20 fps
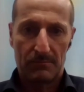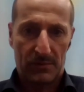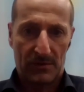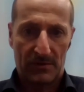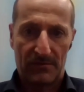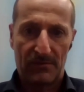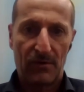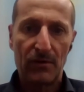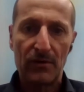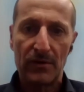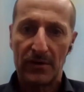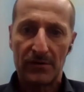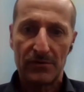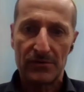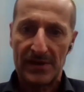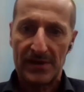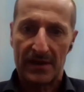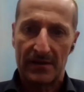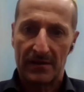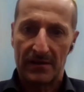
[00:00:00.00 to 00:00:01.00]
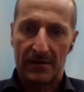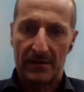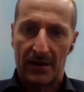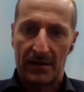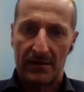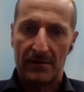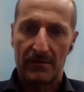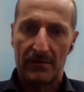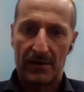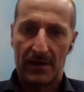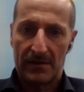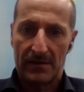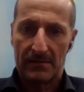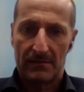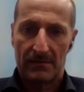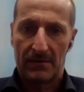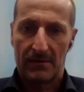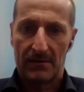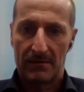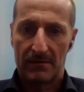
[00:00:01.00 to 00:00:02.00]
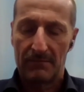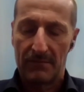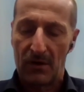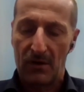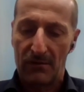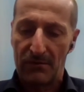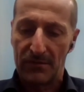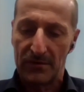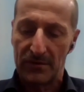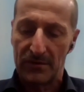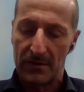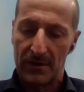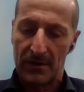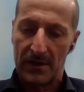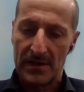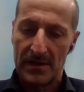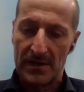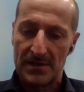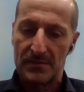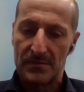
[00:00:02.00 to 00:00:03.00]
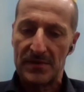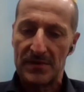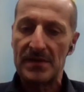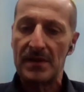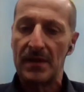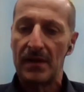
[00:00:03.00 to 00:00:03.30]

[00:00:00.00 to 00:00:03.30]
portfolios that you can offer to your customers.